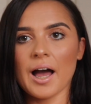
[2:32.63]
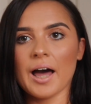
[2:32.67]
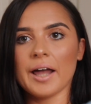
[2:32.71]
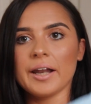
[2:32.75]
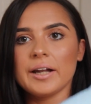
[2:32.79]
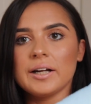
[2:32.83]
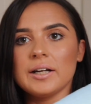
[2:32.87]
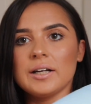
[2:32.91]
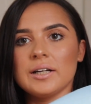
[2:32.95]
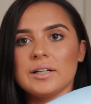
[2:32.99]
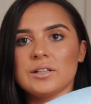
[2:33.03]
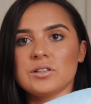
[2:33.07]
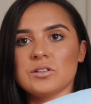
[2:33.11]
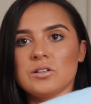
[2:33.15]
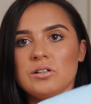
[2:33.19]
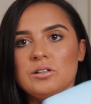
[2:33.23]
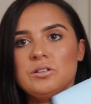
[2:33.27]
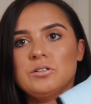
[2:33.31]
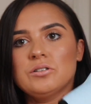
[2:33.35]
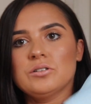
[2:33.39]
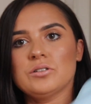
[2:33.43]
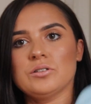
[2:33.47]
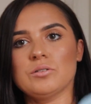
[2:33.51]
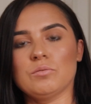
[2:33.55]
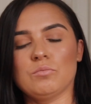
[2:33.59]
and I literally
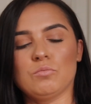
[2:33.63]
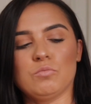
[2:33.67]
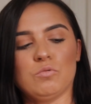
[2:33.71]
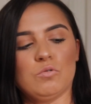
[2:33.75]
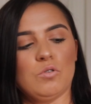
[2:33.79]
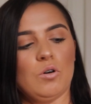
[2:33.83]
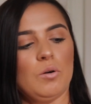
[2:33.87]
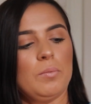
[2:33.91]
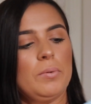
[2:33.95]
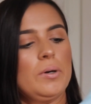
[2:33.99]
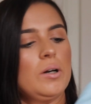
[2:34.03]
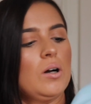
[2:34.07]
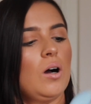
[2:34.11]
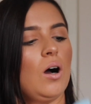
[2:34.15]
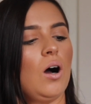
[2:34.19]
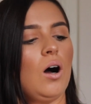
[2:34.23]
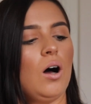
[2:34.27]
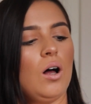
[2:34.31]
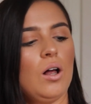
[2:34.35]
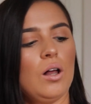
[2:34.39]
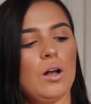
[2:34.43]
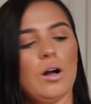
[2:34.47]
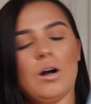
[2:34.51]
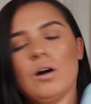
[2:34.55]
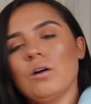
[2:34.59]
just rub it
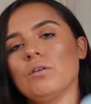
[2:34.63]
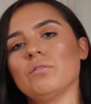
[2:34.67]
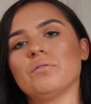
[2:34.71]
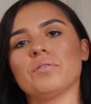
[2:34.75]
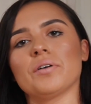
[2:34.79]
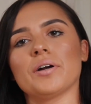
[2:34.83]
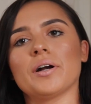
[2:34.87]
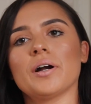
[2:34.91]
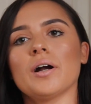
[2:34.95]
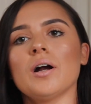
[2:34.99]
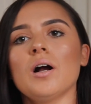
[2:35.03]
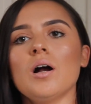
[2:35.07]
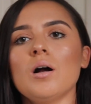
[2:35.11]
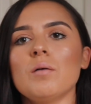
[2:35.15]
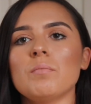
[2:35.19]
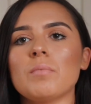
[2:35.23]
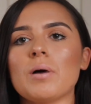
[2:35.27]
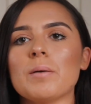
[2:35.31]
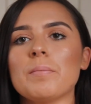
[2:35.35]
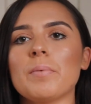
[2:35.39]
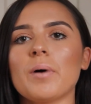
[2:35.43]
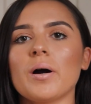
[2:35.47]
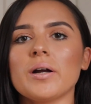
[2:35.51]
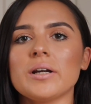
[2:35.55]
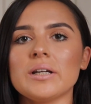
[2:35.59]
all over
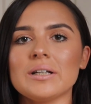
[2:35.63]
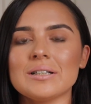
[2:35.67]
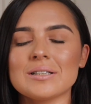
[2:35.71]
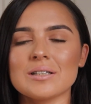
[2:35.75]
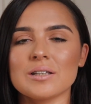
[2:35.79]
my body.